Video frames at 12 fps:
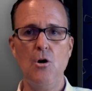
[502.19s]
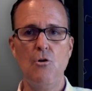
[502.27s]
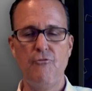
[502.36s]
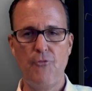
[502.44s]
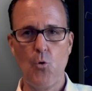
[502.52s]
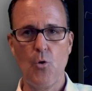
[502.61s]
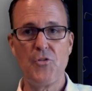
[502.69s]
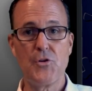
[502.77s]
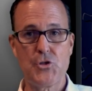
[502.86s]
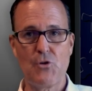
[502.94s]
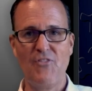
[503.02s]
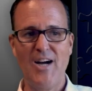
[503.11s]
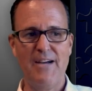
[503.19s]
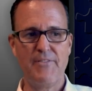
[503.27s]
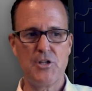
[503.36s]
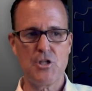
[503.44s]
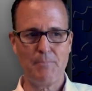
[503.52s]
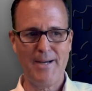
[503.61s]
for the
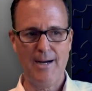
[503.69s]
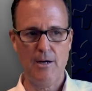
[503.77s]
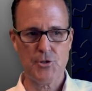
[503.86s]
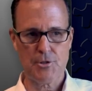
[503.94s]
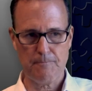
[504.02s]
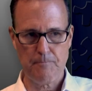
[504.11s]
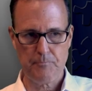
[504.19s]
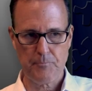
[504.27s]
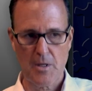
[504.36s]
surviving spouse,